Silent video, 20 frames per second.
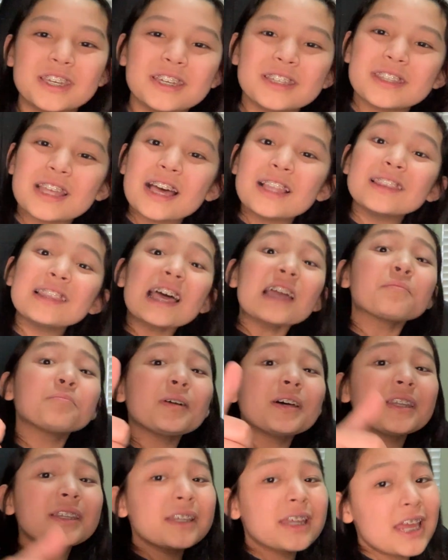hit that like
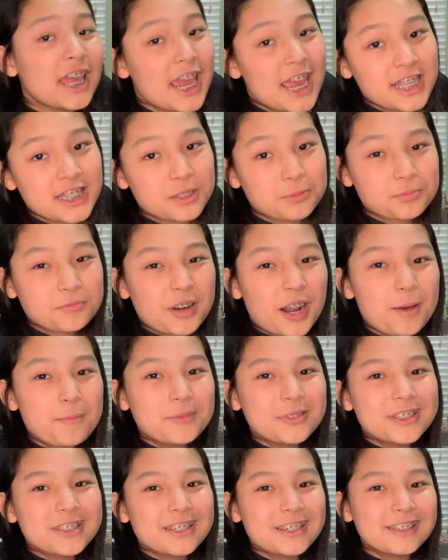button and subscribe.
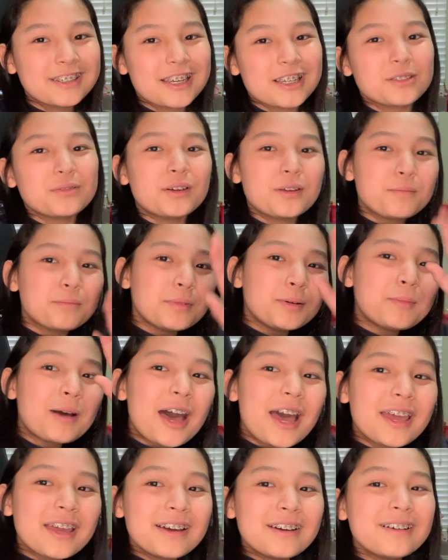See you next one.
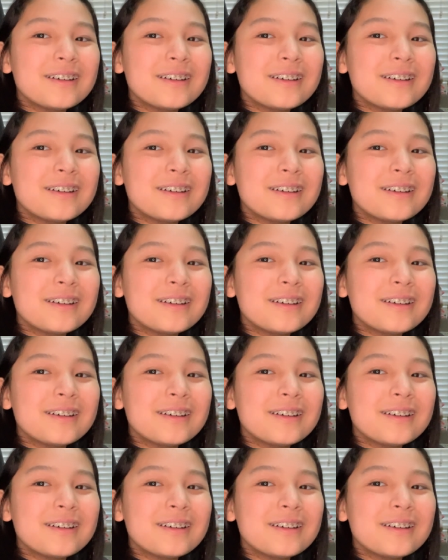Bye-bye.